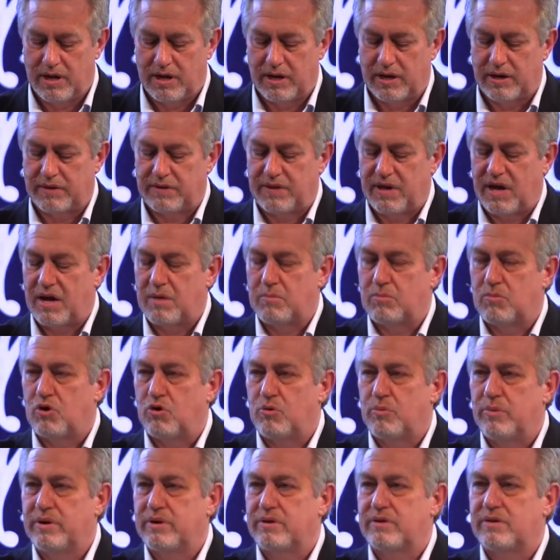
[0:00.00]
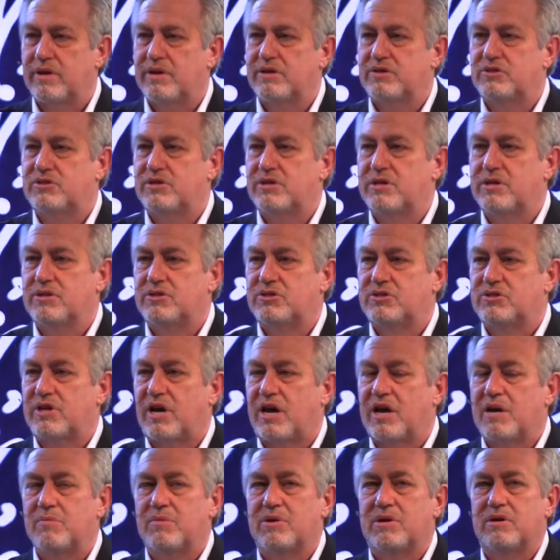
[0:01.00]
And at that moment, they see
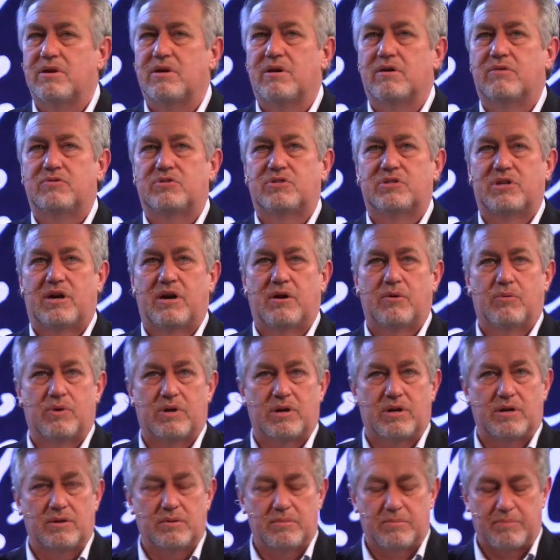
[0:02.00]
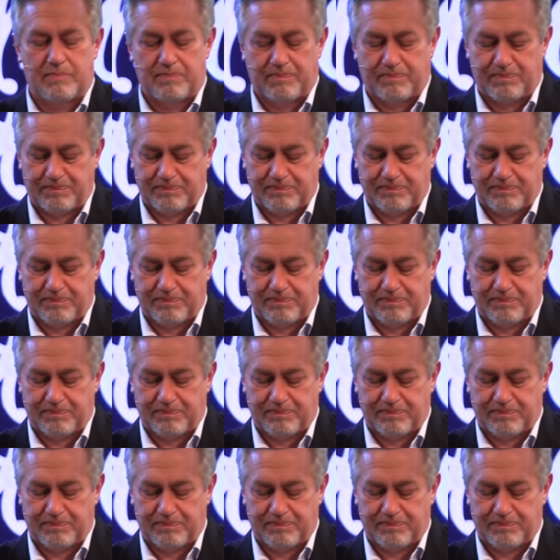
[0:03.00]
Simon of Cyrene.